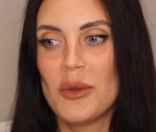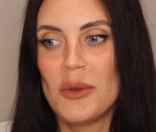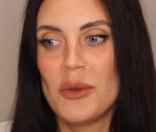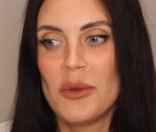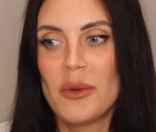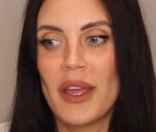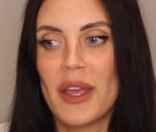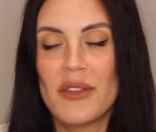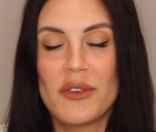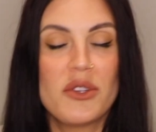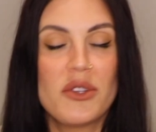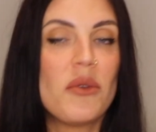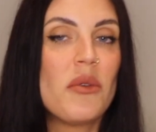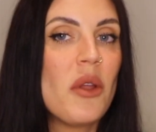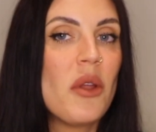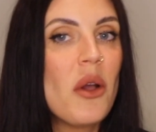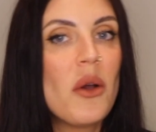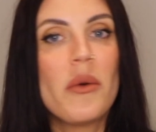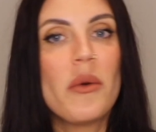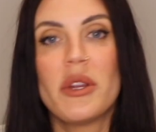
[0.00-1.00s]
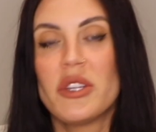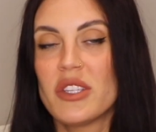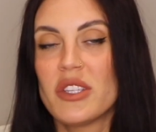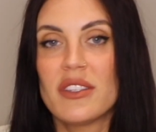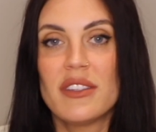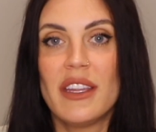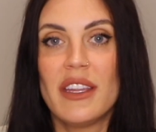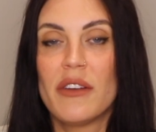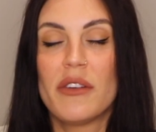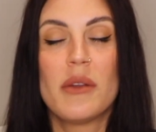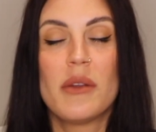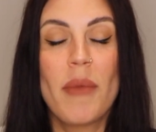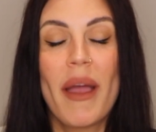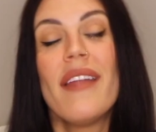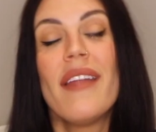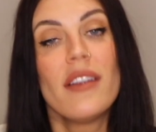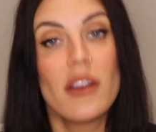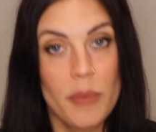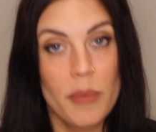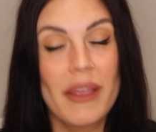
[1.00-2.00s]
who either don't know or just need a
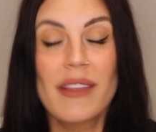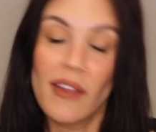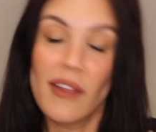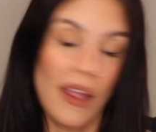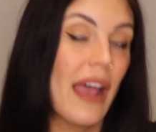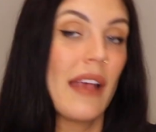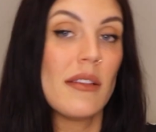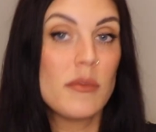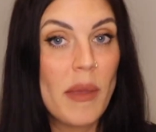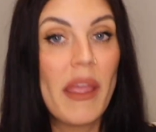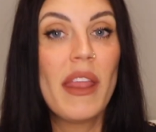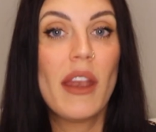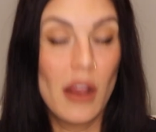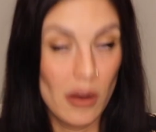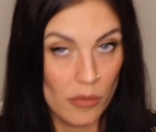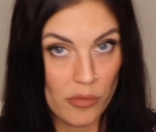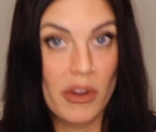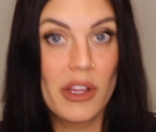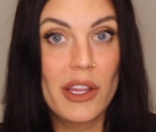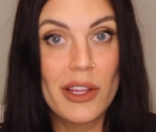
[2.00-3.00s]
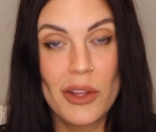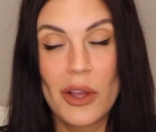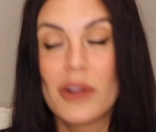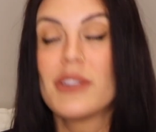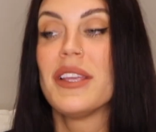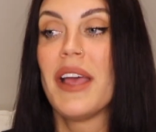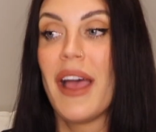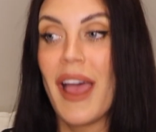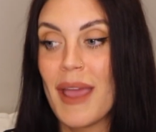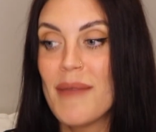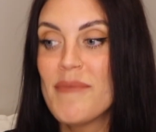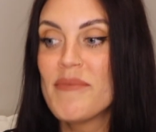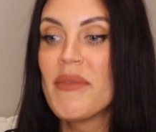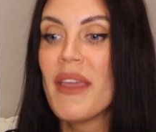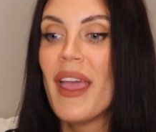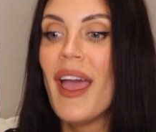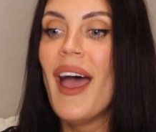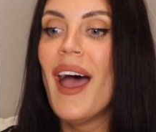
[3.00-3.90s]
reminder because it has been a really long time,